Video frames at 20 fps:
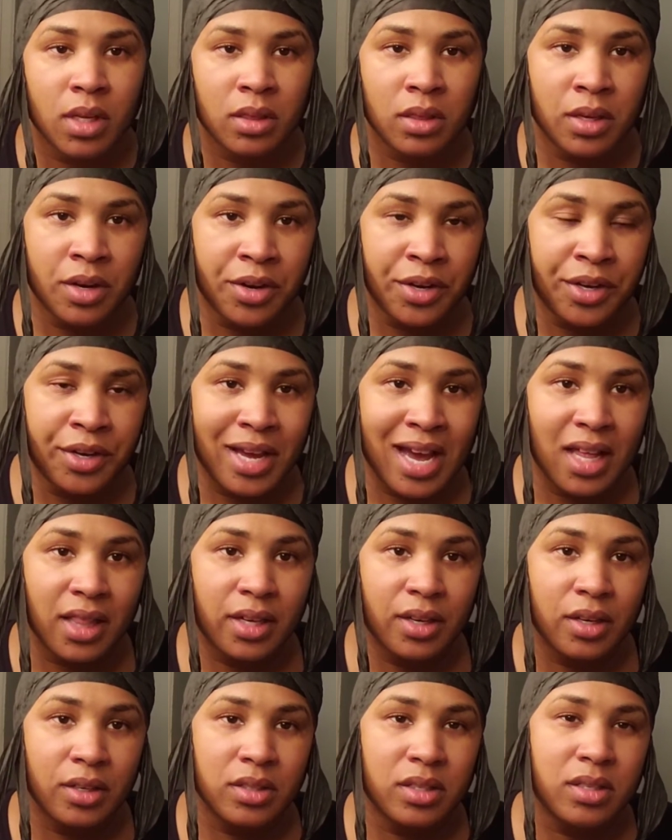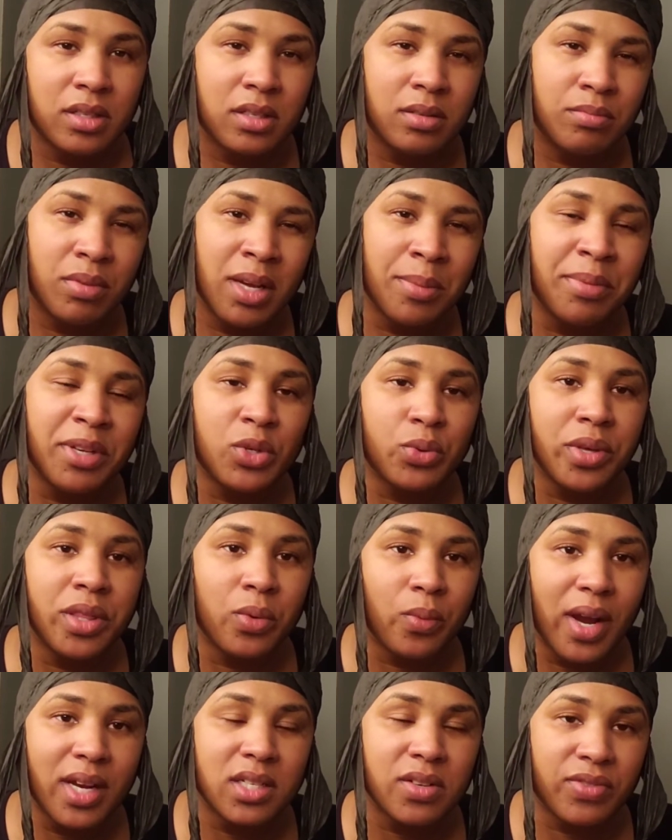$30, in between
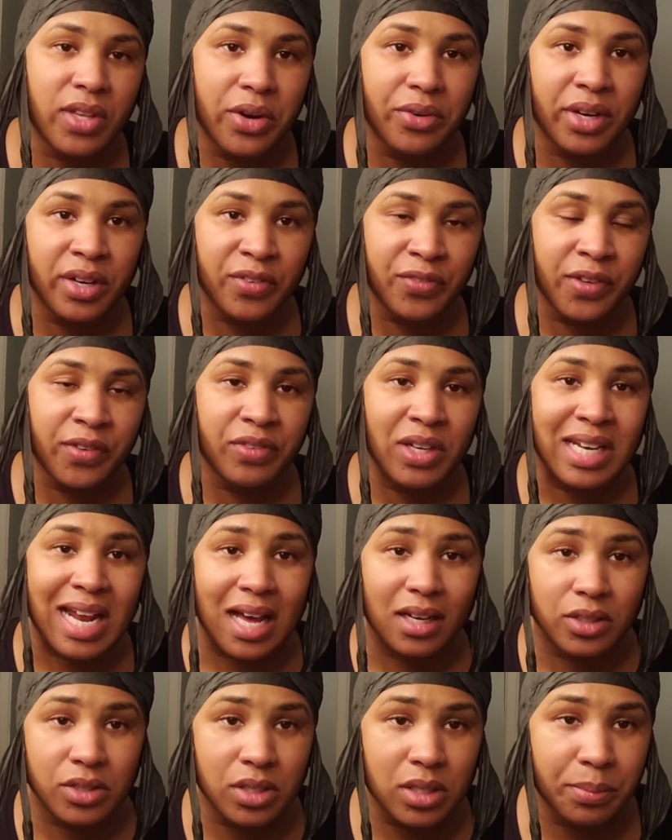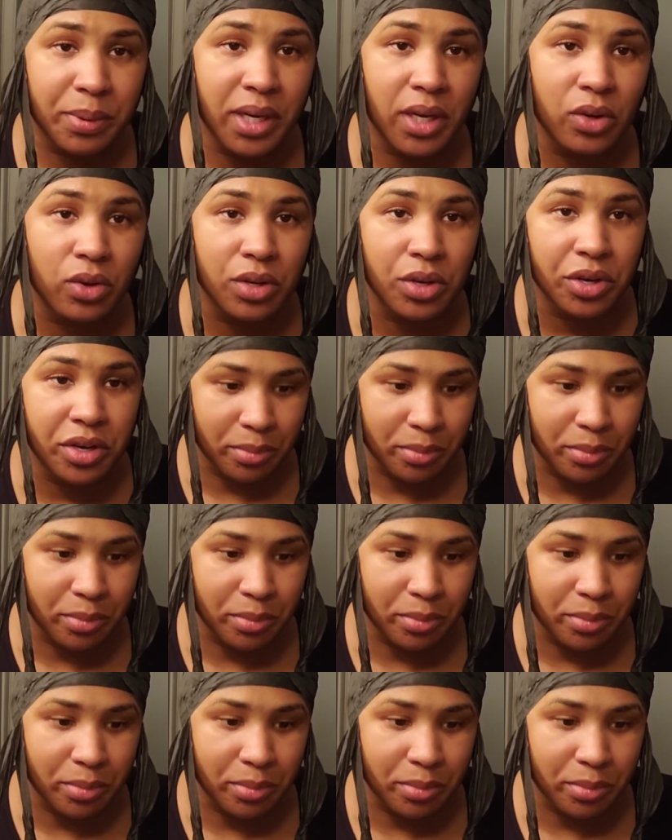the range of $30 to $50, depending on your